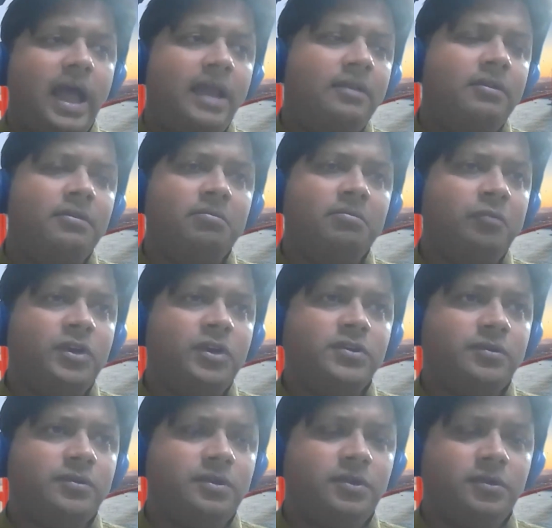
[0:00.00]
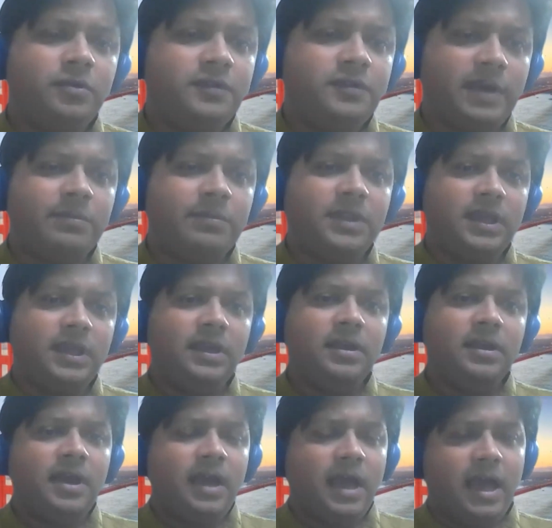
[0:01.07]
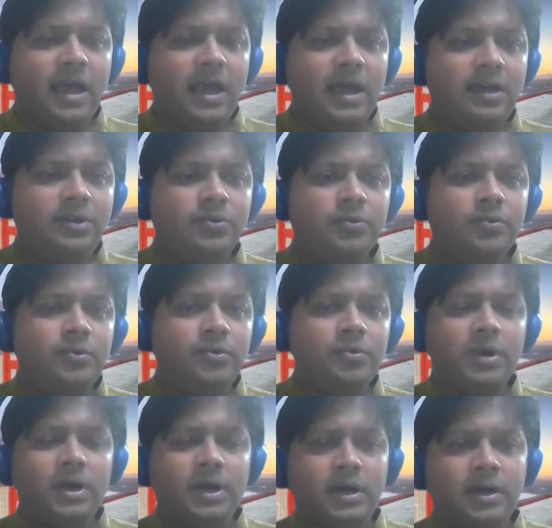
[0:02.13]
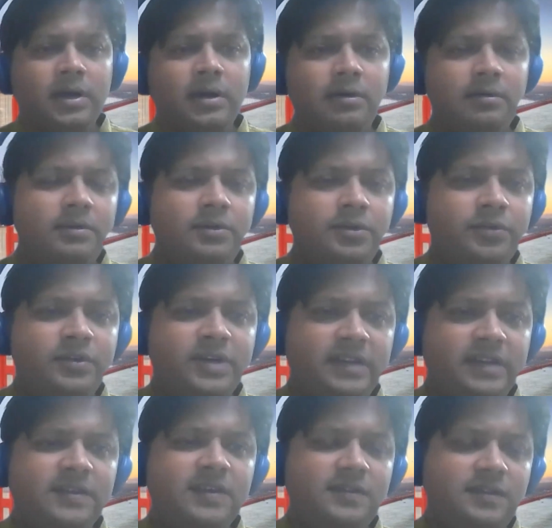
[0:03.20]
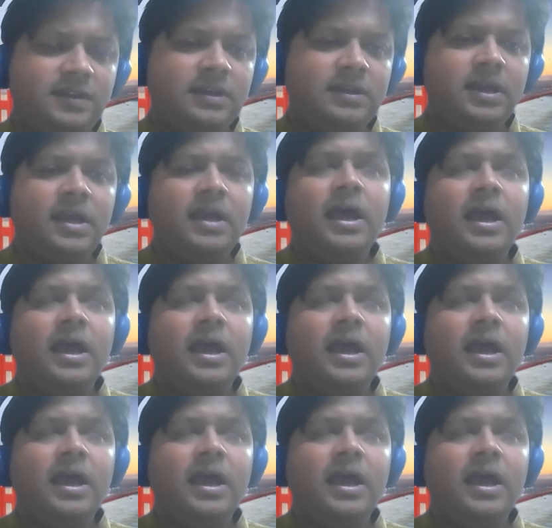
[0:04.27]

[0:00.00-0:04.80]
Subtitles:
and we should do something to resist it.